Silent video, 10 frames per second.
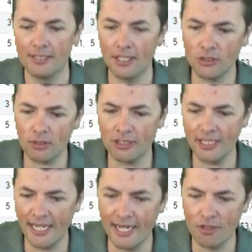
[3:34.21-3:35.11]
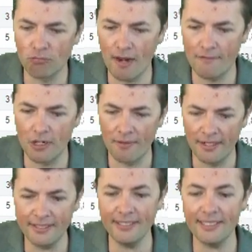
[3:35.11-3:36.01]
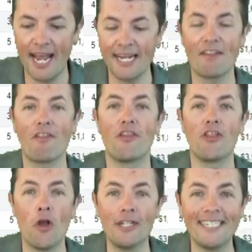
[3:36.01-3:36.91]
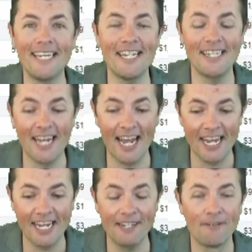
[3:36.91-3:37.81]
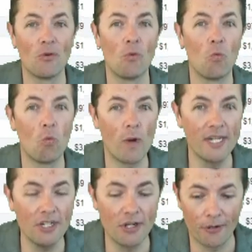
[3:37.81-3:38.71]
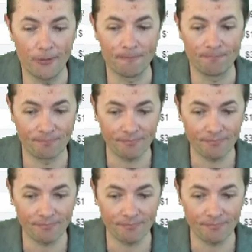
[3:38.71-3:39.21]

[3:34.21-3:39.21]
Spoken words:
So you can sort of see here the revenue. Now this is a 30-day window